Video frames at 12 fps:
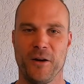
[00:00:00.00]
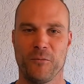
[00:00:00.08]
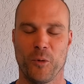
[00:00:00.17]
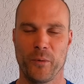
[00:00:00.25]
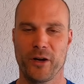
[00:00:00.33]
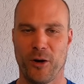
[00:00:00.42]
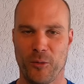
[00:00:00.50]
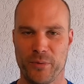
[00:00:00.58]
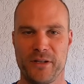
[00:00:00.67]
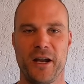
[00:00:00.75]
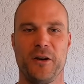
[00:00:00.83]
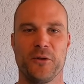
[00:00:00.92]
what we call
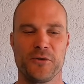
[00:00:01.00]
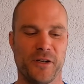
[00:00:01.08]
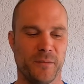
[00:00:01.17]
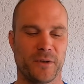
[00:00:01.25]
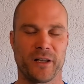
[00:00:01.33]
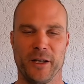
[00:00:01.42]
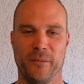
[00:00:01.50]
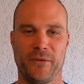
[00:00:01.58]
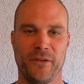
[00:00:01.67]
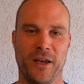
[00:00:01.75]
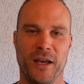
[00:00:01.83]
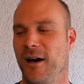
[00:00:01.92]
potato chip
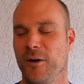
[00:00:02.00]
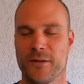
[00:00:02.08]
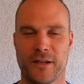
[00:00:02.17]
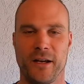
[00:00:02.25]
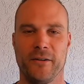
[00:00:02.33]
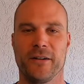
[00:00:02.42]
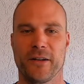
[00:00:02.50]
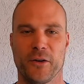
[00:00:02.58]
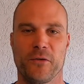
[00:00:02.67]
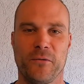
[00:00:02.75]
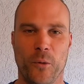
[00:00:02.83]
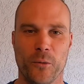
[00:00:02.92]
clips. I always carry at
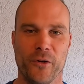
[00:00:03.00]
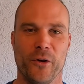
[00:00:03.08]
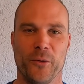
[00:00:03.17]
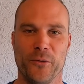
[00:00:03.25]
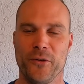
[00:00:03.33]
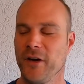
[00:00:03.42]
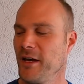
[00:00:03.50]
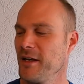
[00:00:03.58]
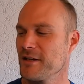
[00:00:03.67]
least four of those.